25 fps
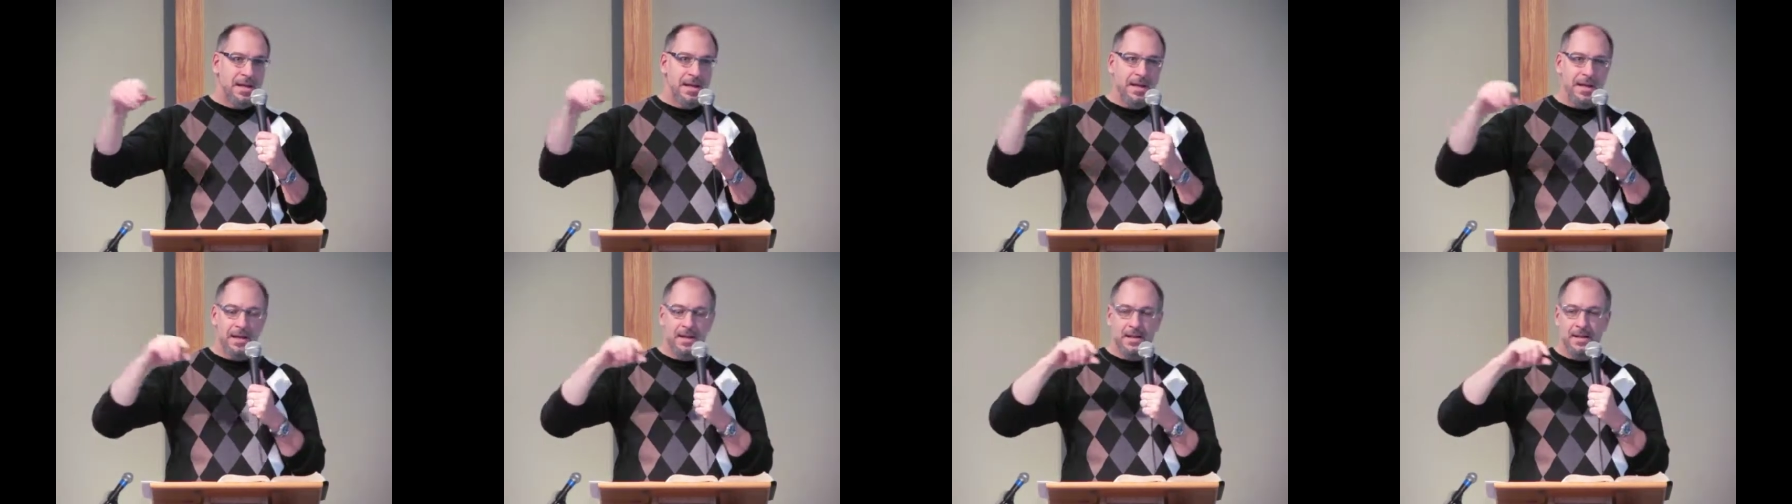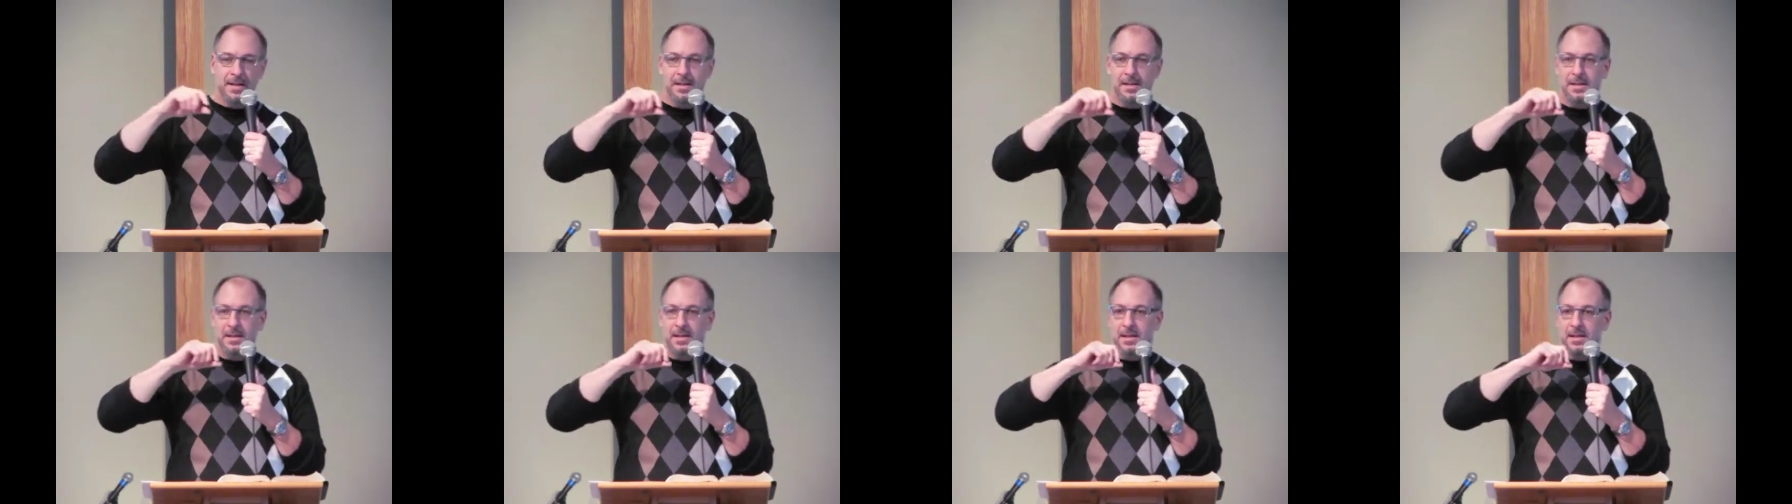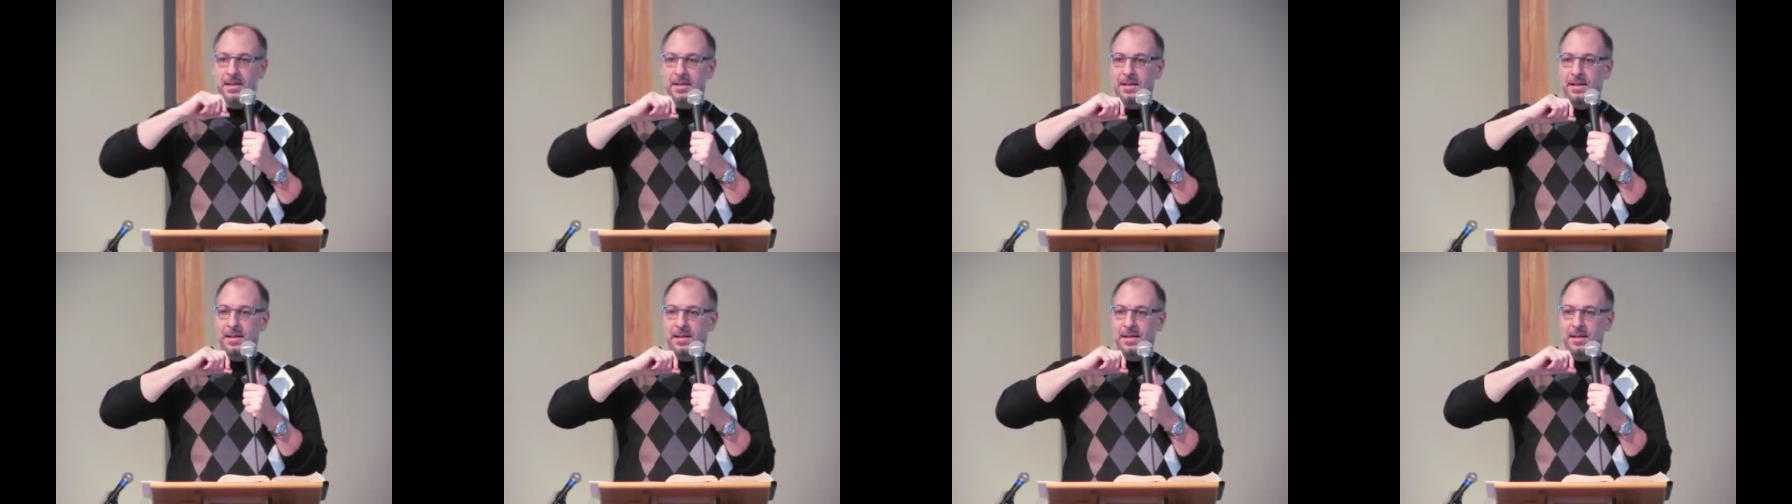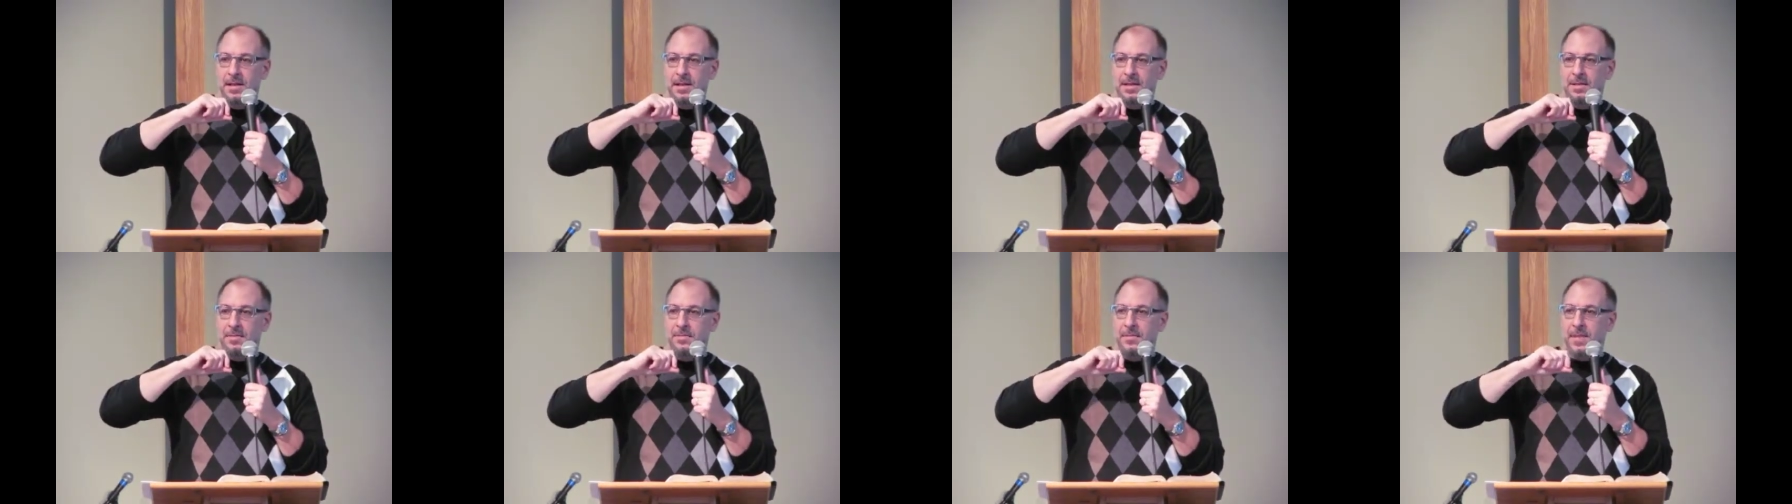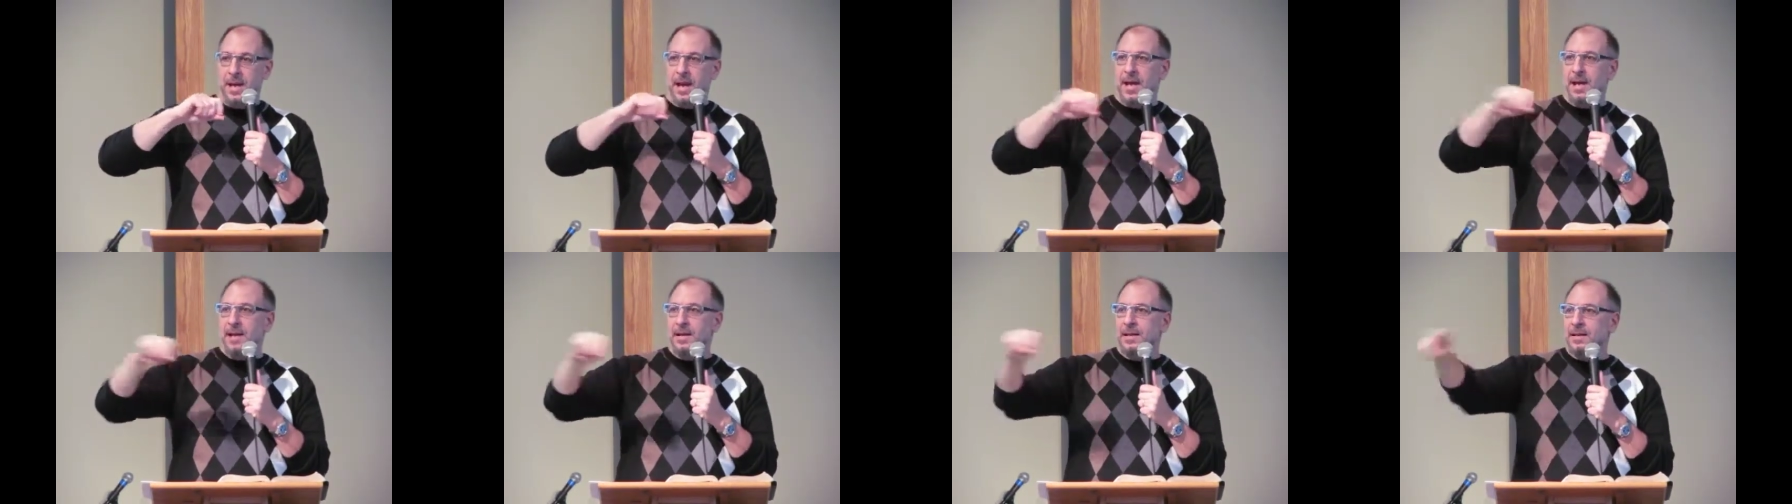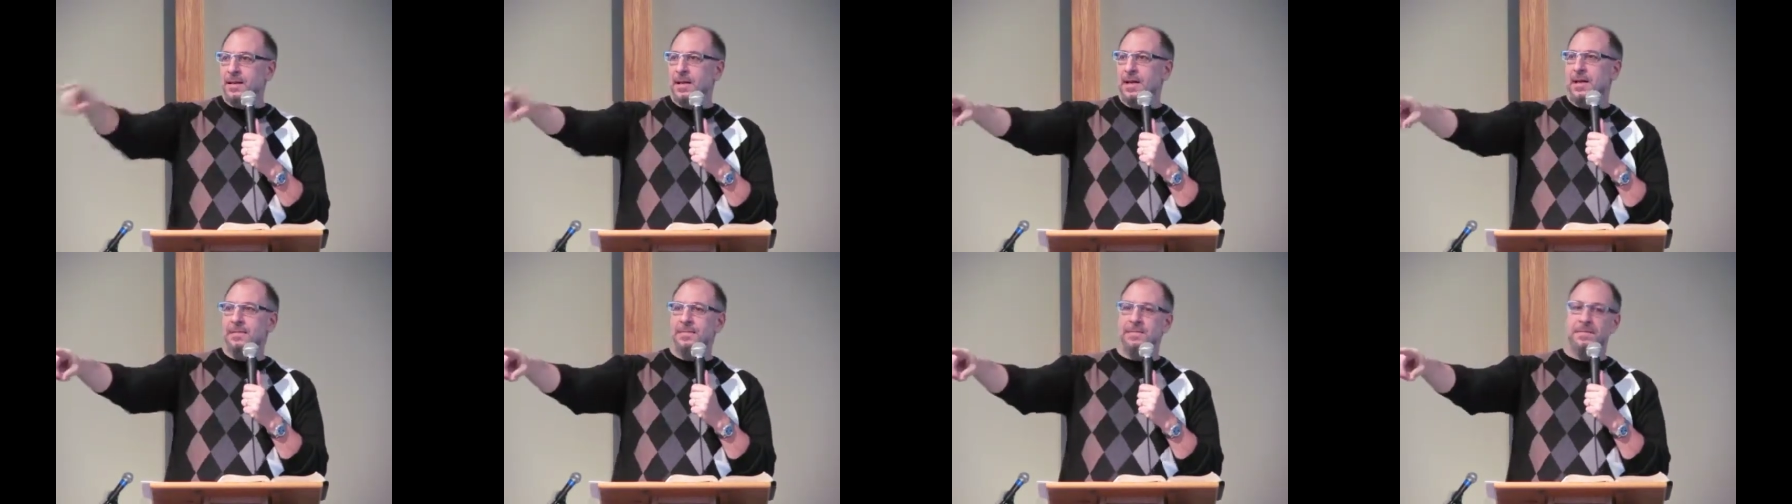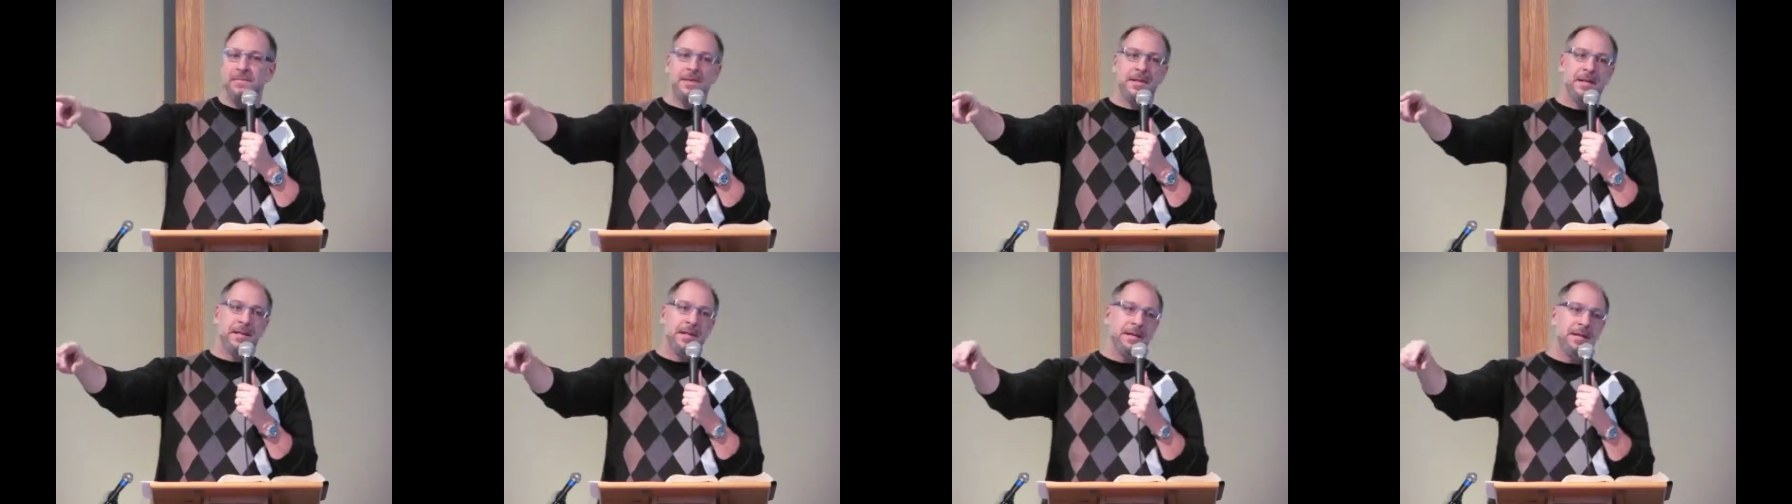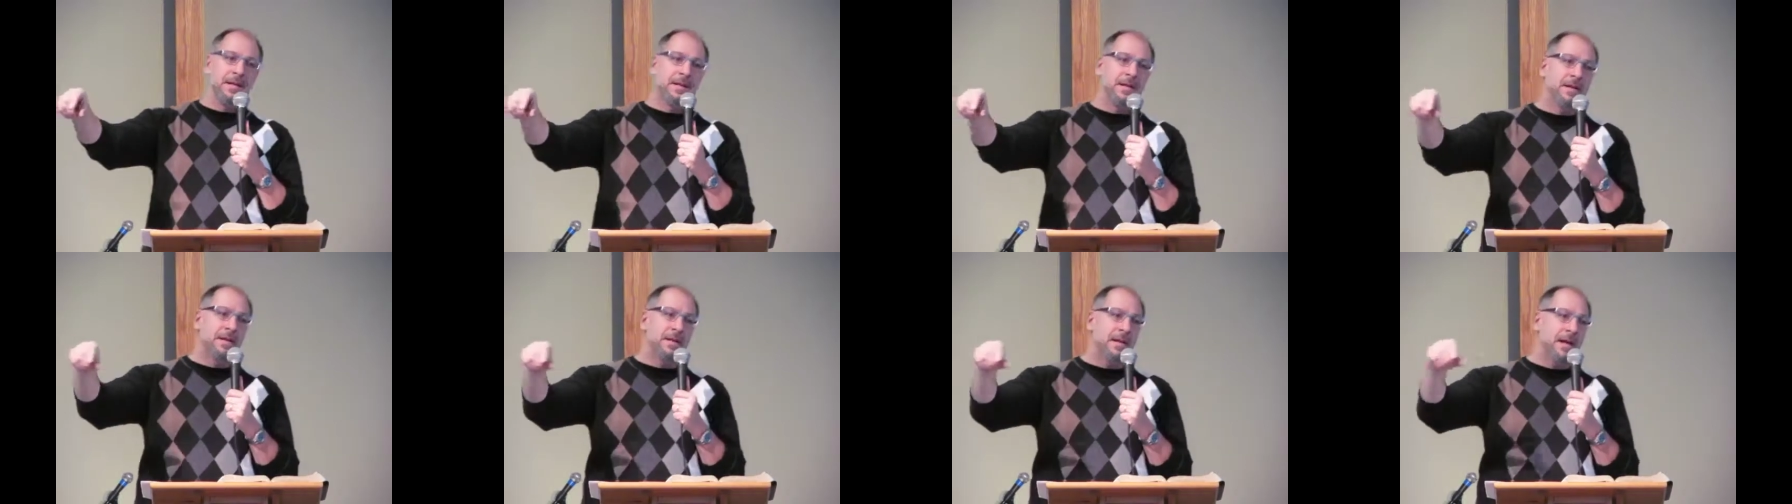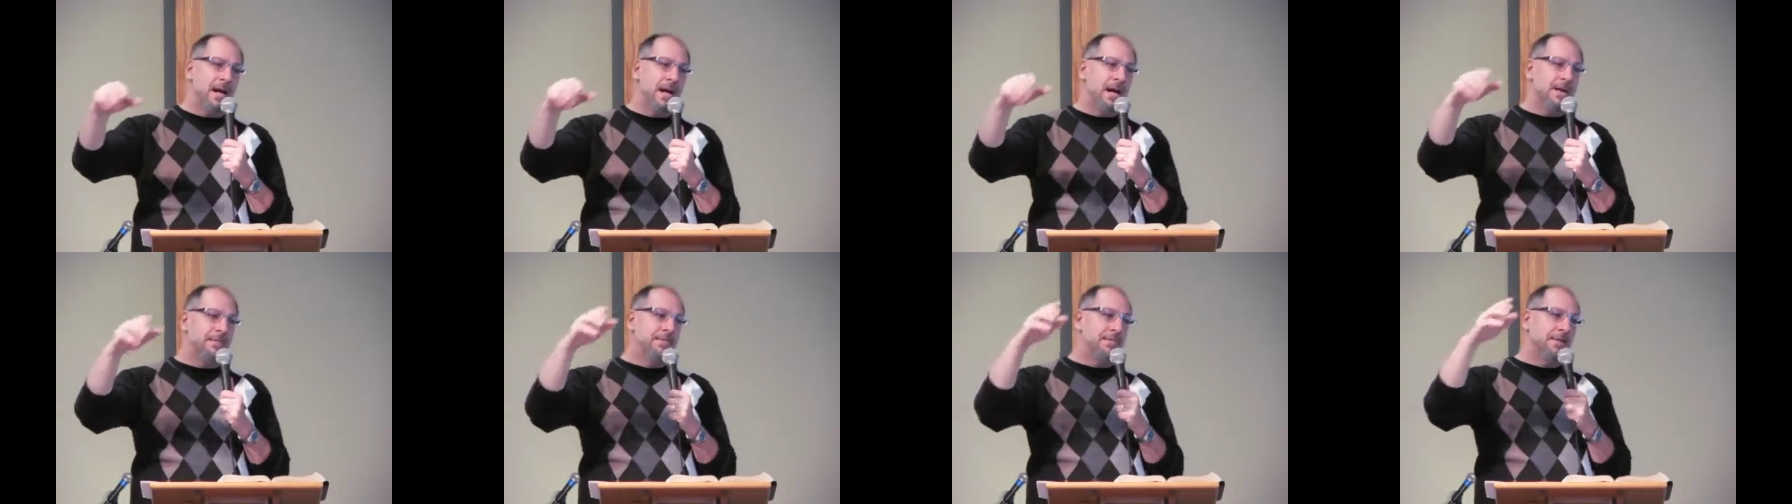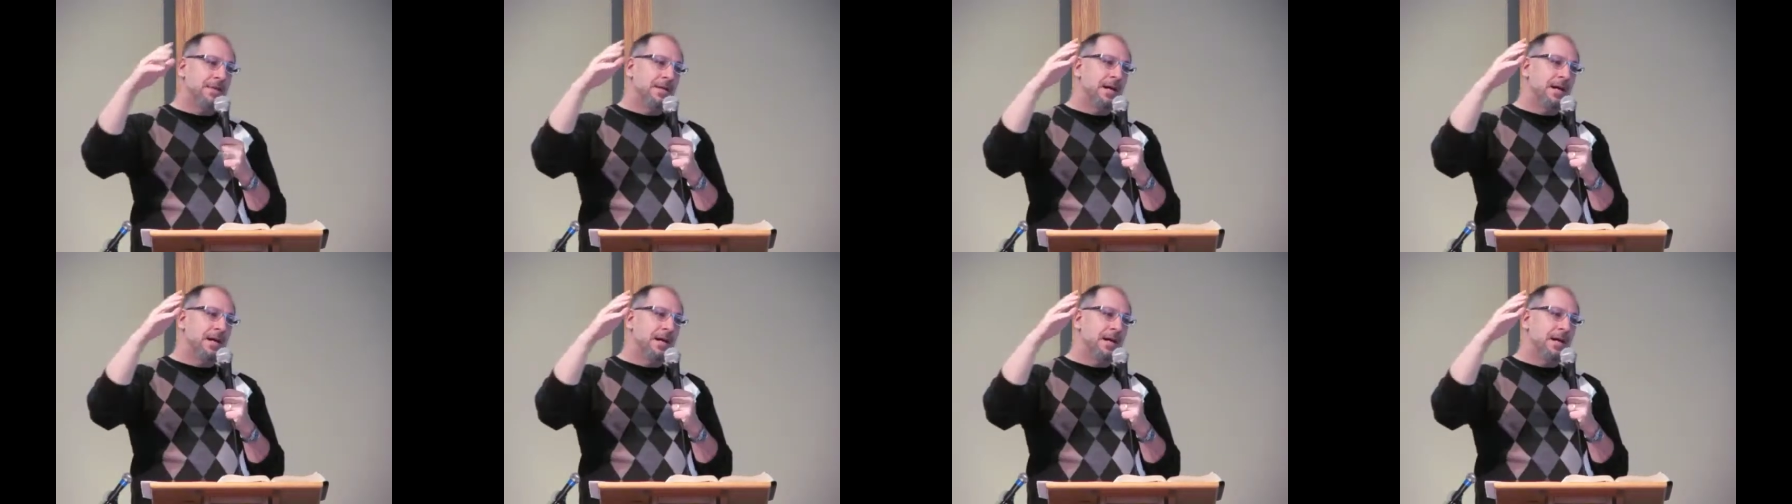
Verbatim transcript: And man left there after